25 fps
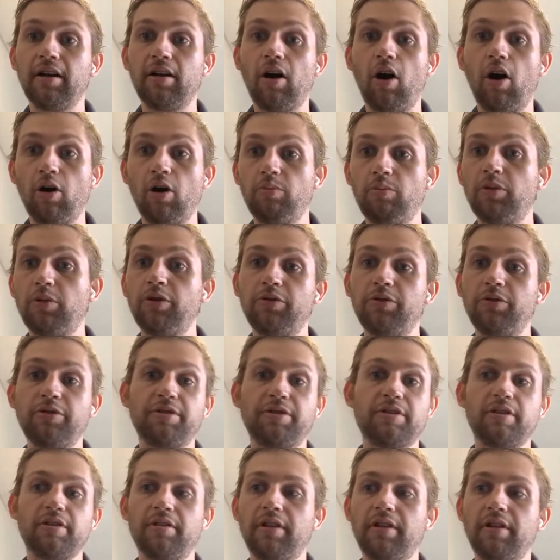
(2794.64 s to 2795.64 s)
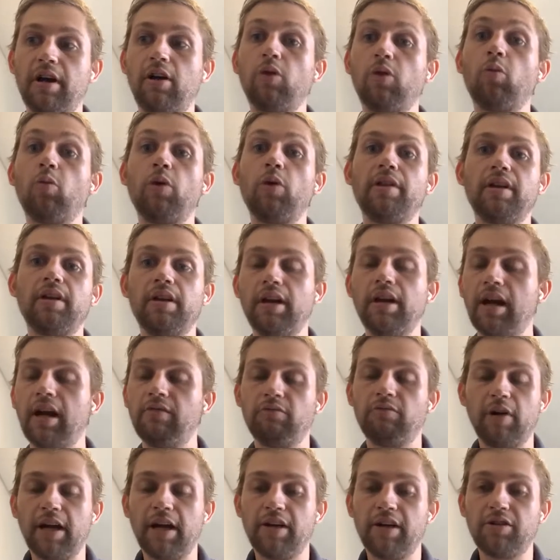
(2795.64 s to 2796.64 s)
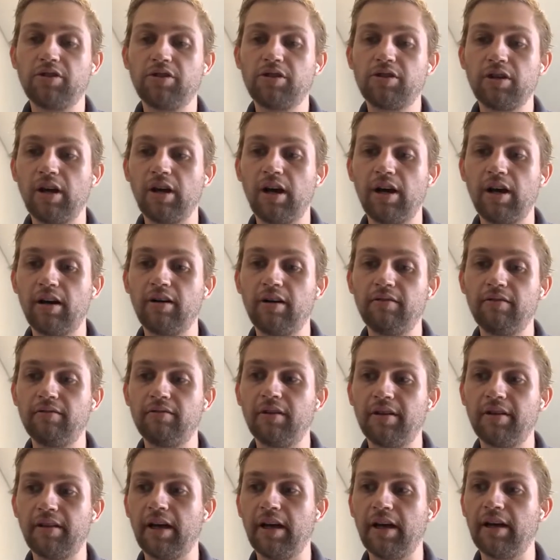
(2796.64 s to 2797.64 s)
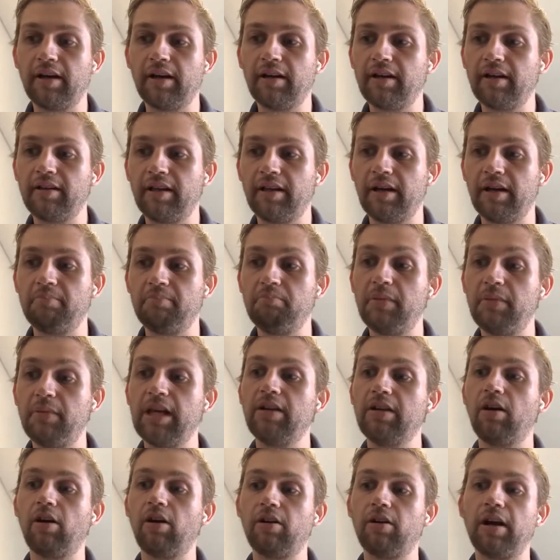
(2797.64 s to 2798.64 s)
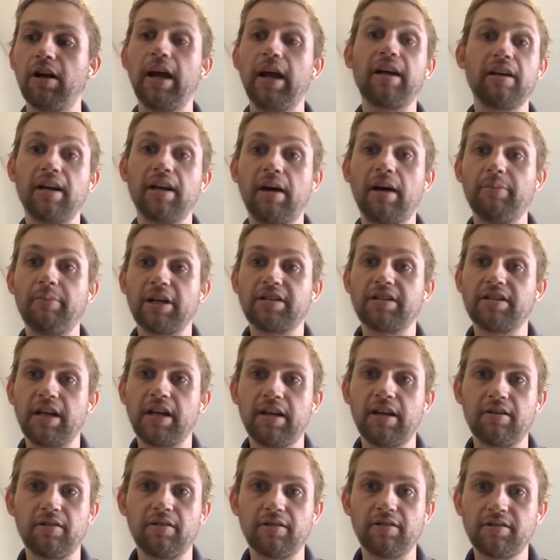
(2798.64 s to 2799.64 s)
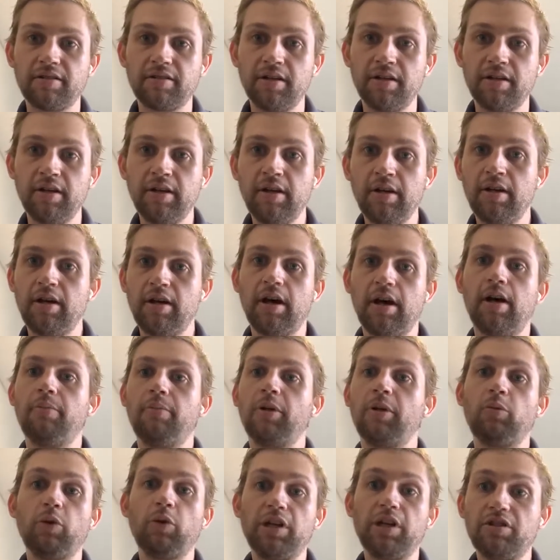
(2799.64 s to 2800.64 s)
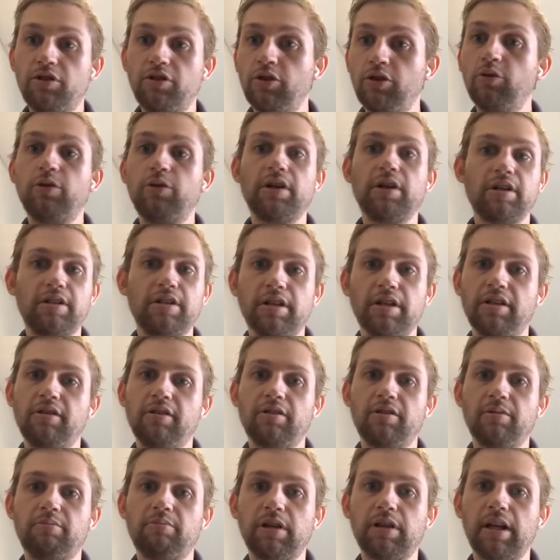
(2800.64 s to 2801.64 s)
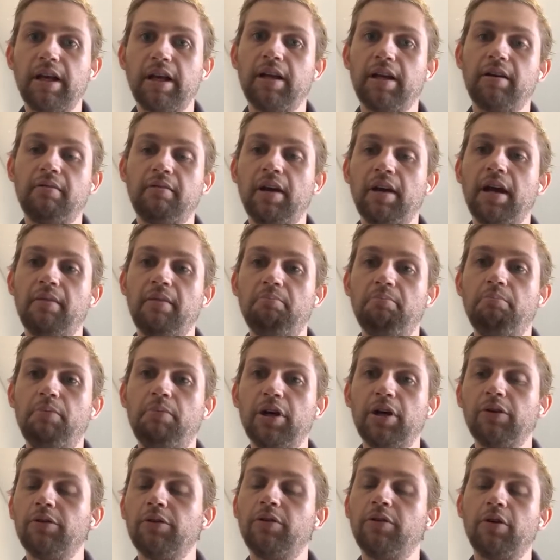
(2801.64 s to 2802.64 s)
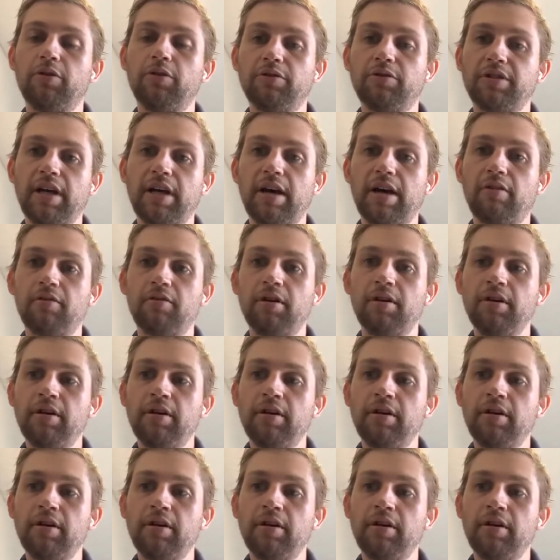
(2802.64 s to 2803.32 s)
ARPUs that are within a range of that meet our economic standards, and we do continue to plan and build those out.